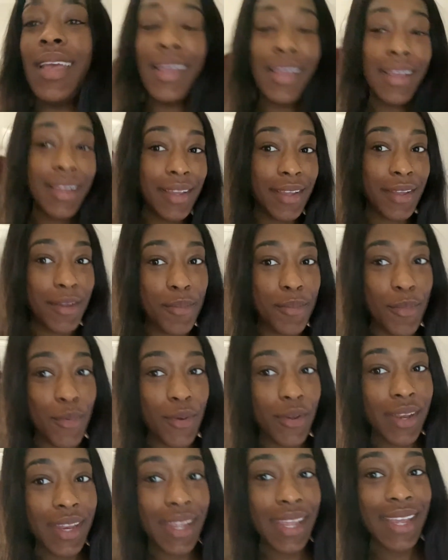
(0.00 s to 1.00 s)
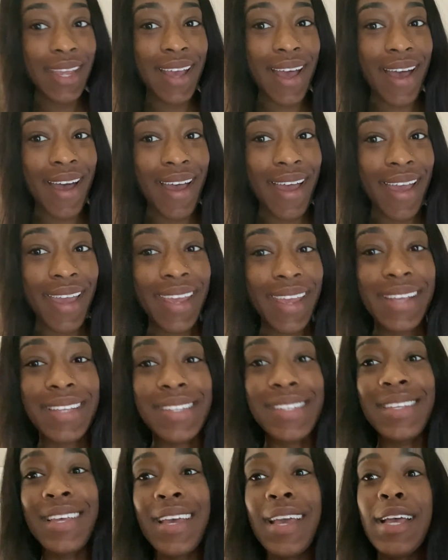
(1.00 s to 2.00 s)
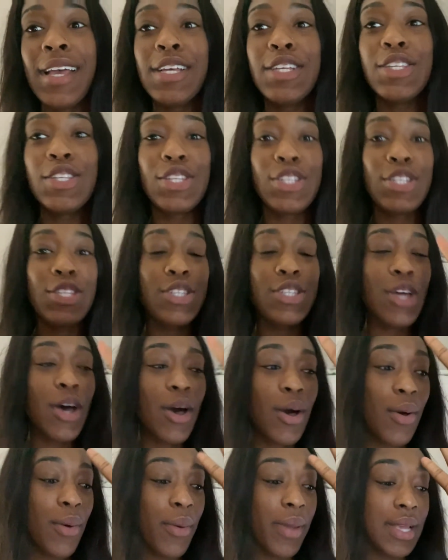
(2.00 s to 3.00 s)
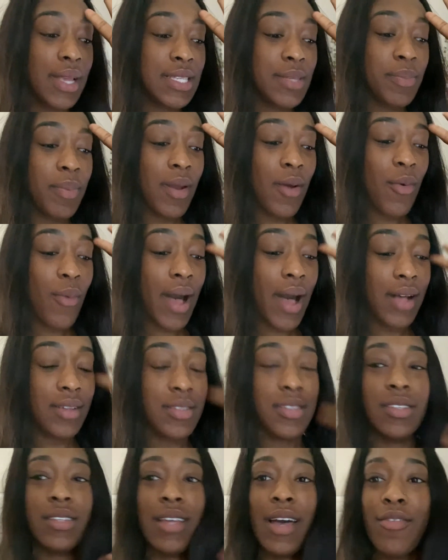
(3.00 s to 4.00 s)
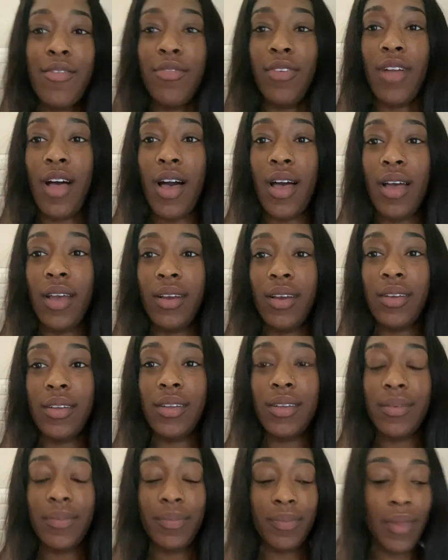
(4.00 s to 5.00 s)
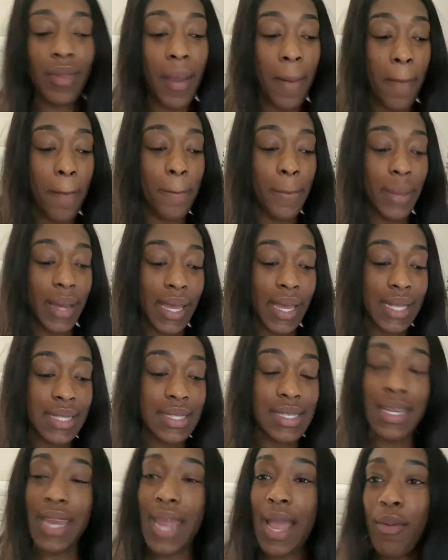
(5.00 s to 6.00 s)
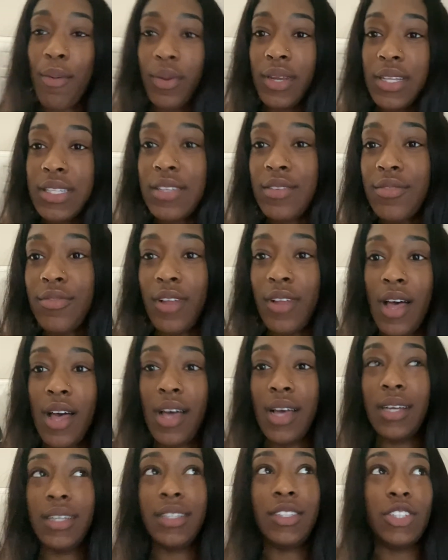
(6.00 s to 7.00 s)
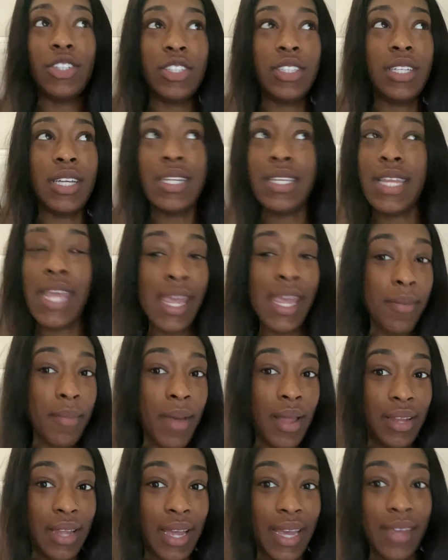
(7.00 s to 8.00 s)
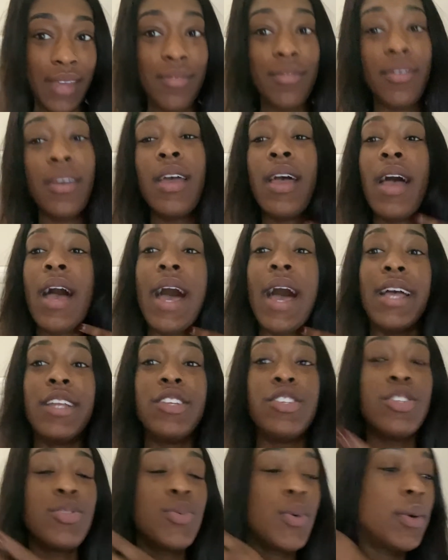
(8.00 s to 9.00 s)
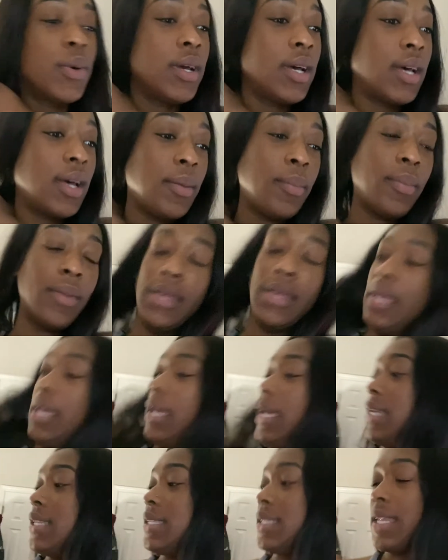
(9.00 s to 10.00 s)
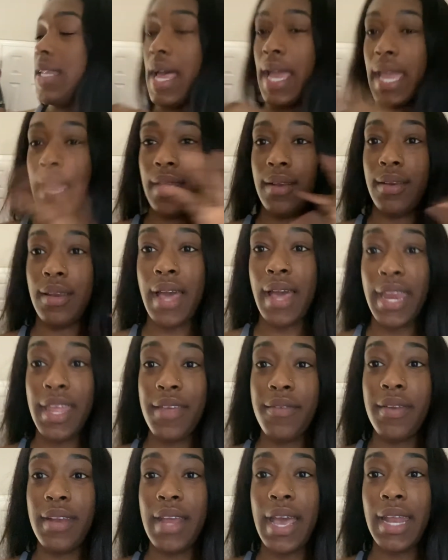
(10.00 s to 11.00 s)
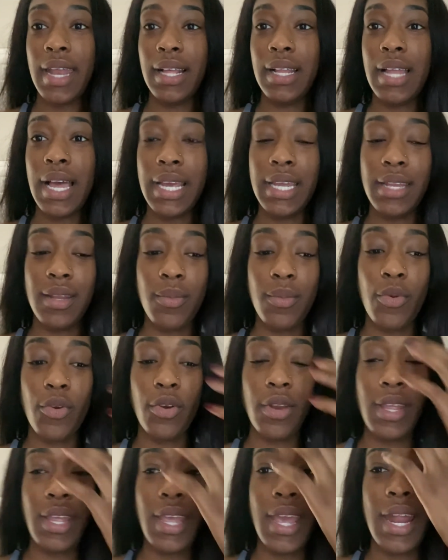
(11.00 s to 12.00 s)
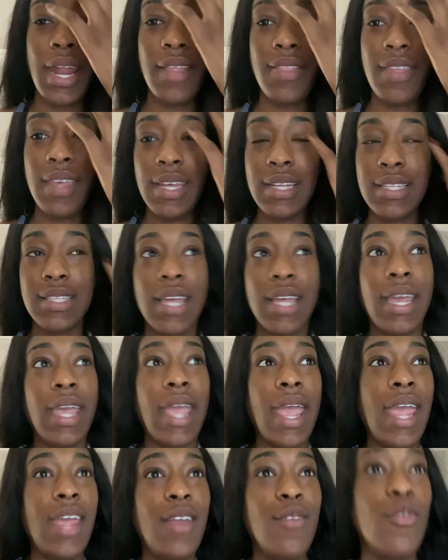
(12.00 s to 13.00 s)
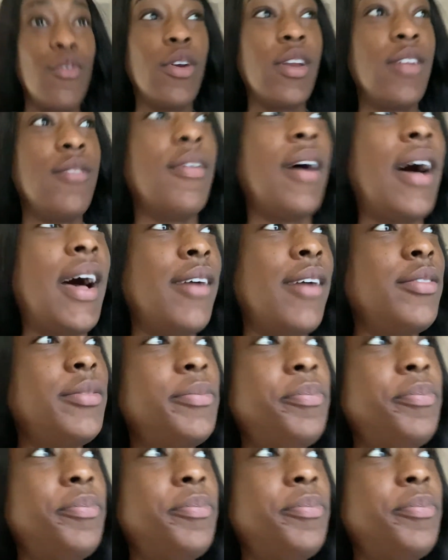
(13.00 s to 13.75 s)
Good morning, guys. So it's been a while since I've vlogged, but today I wanted to vlog just a day in my life. I just woke up. It's like not even 9 o'clock in the morning yet. I think it's like 8:45.